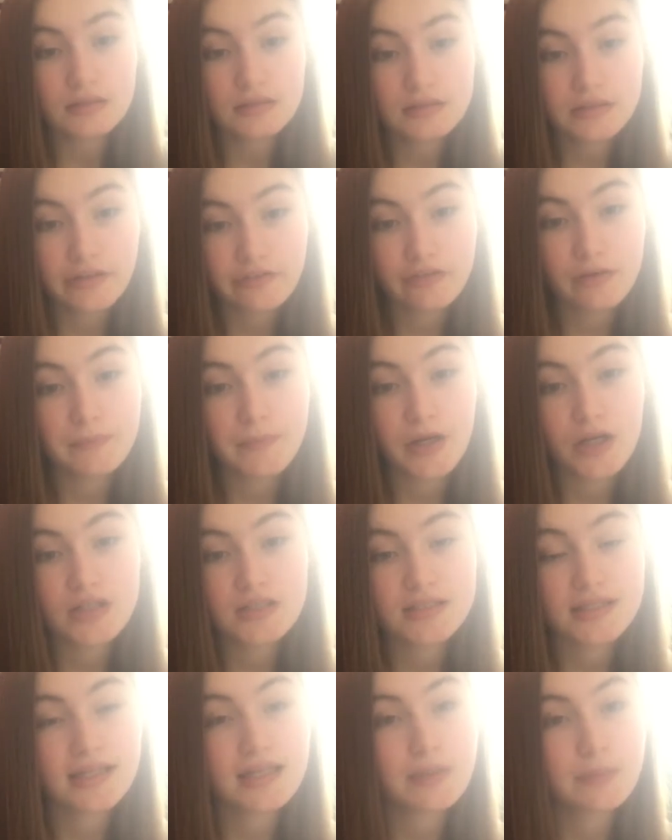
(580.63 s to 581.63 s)
Sulfur
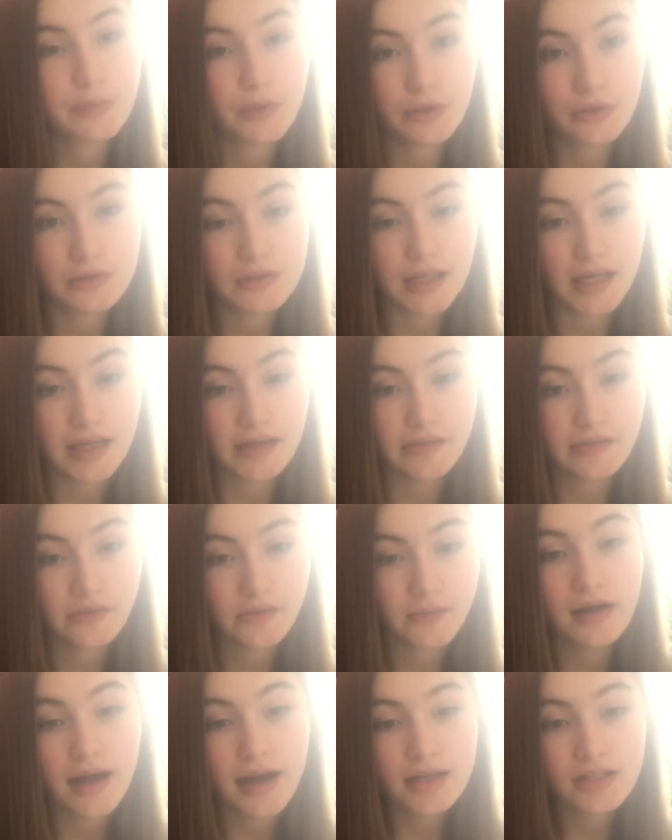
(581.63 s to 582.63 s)
poisoning in process.
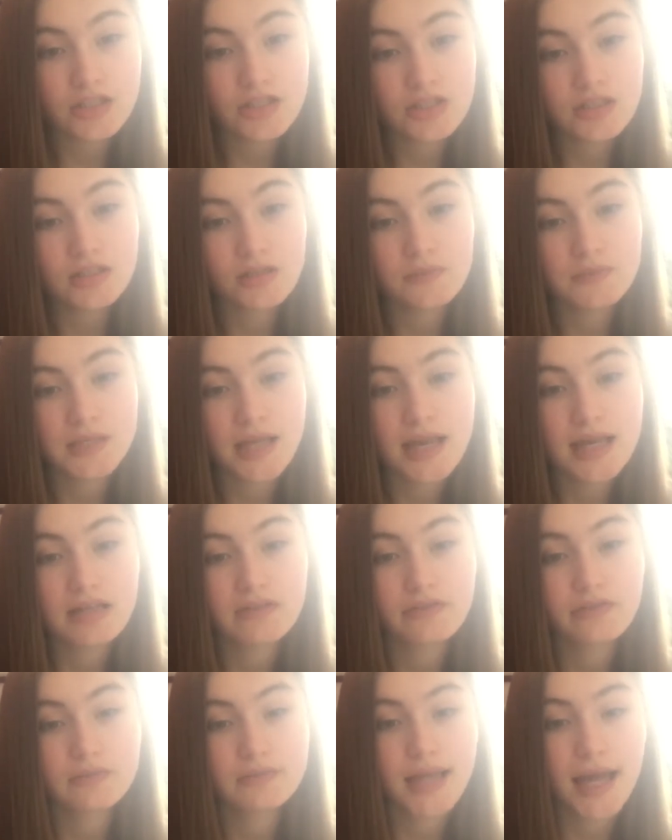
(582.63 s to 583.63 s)
Hydrogen obtained
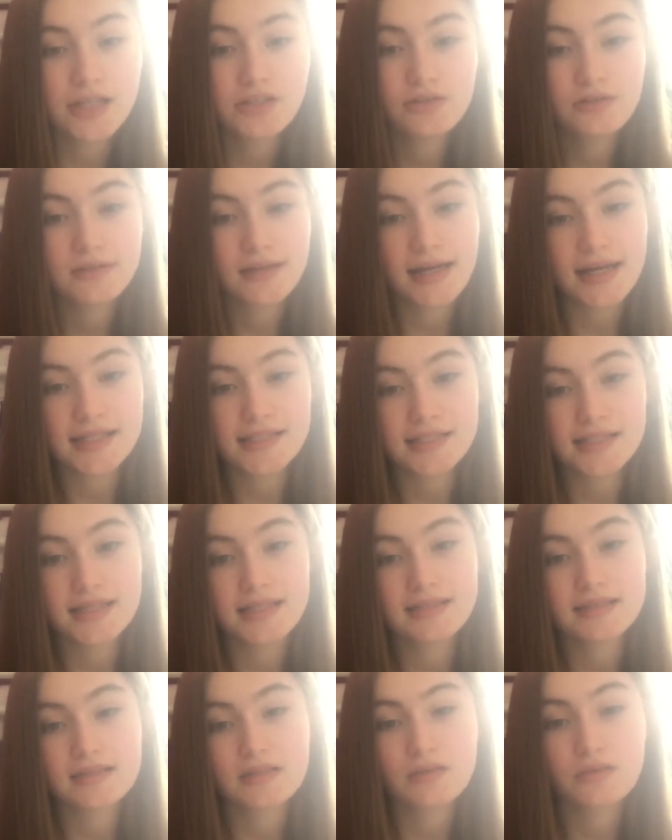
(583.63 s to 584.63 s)
from natural
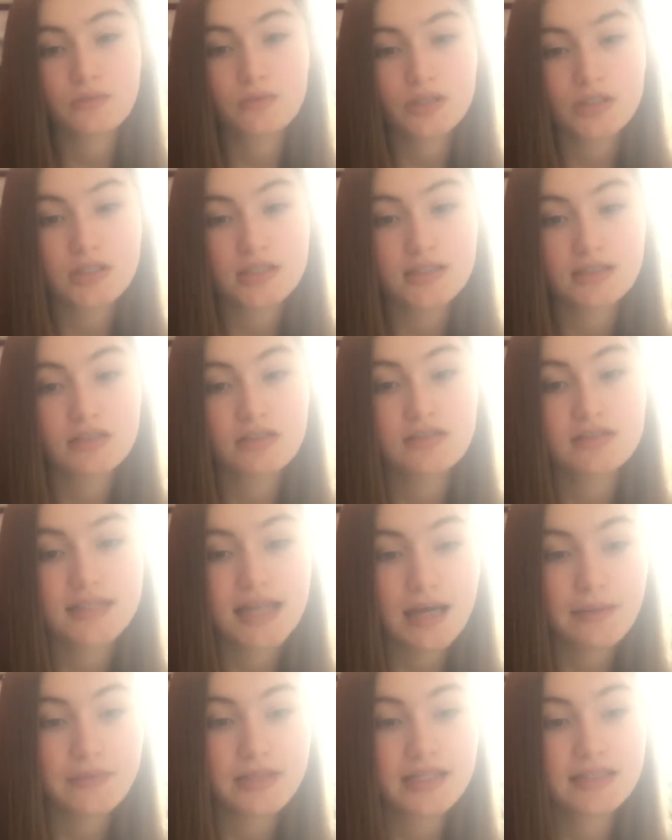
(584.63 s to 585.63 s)
gases, which is
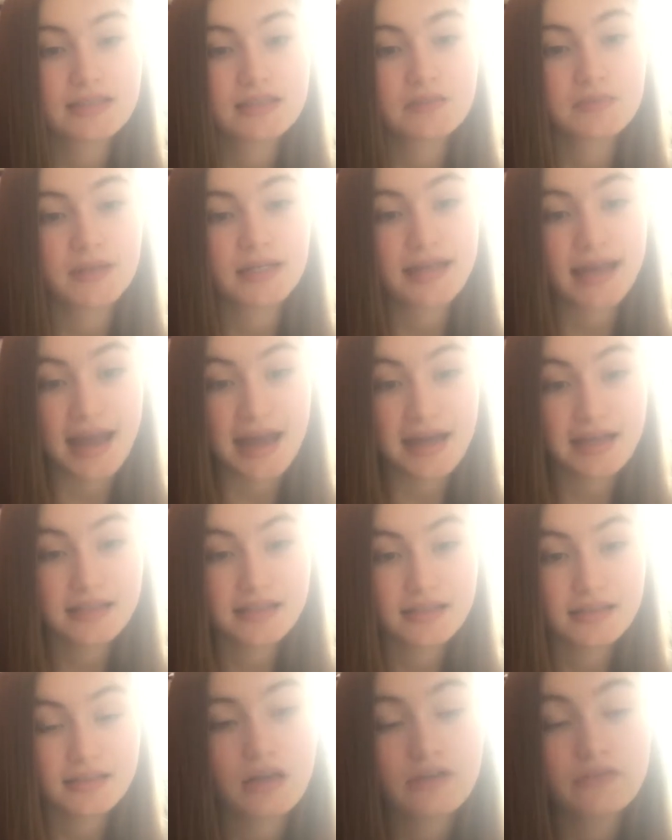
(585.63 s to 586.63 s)
contaminated by
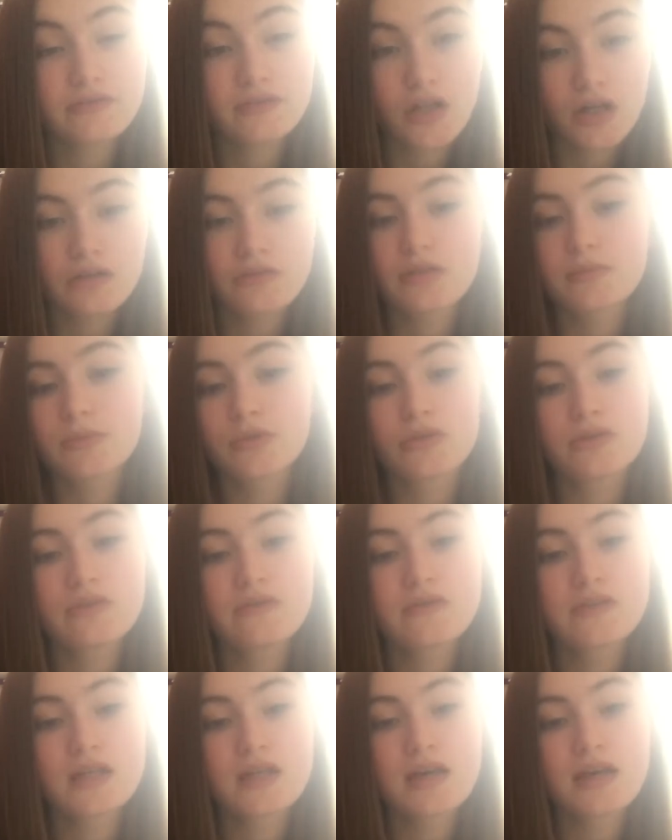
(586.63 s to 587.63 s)
S. If not
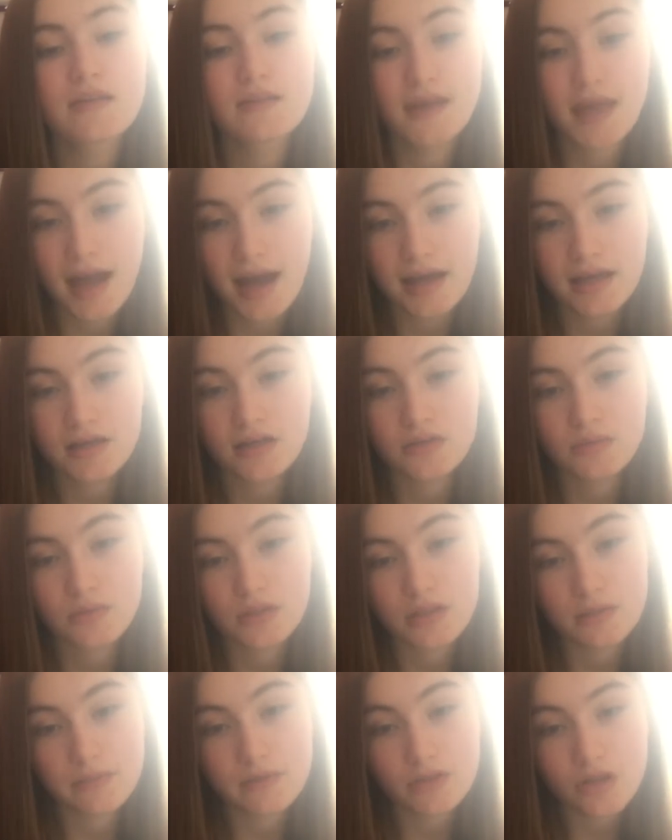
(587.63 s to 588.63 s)
removed, the iron
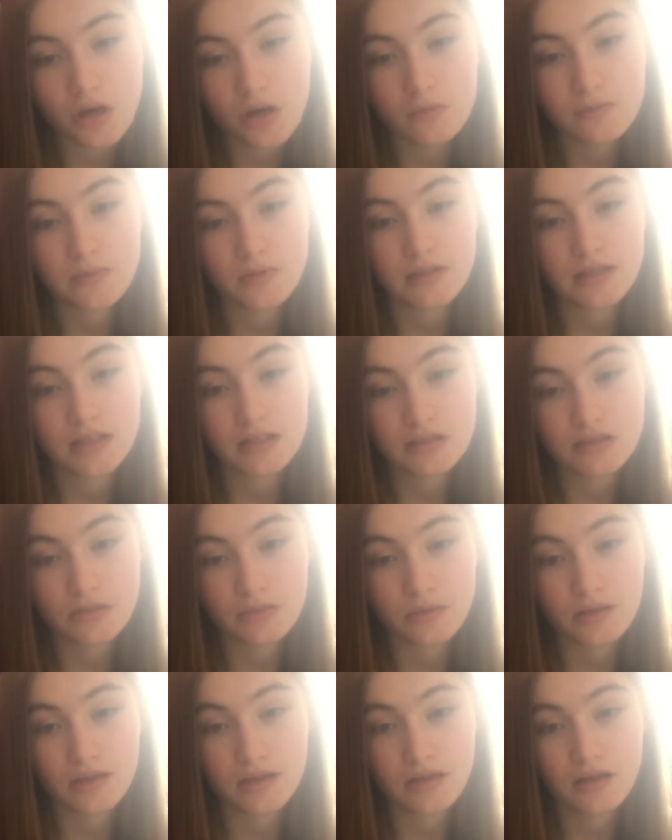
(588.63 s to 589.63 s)
would absorb into
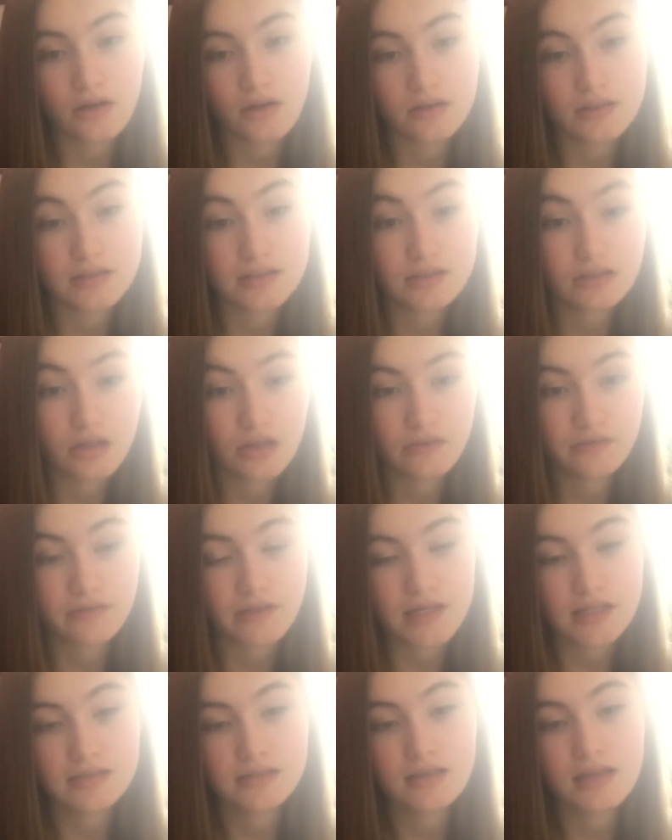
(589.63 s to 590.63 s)
it on its
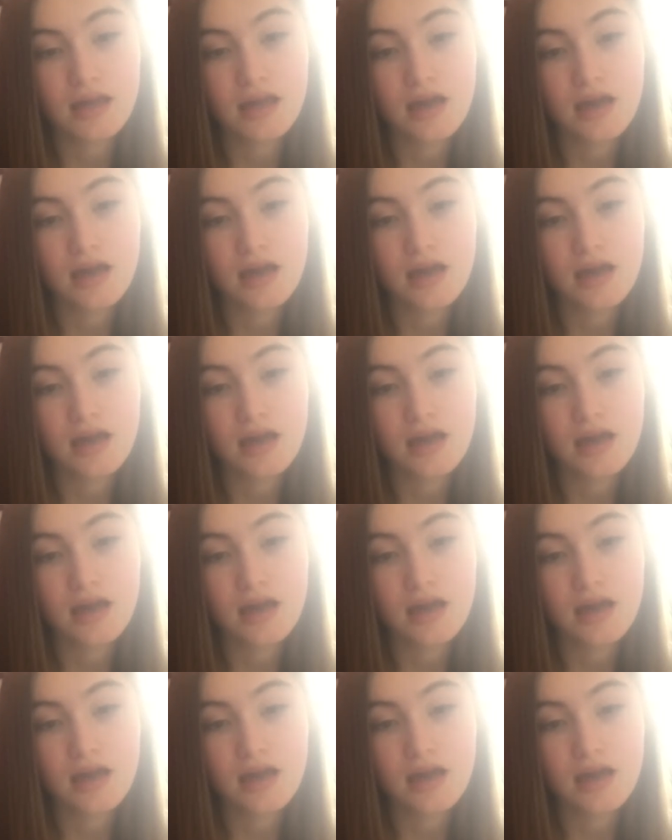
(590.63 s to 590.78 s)
surface,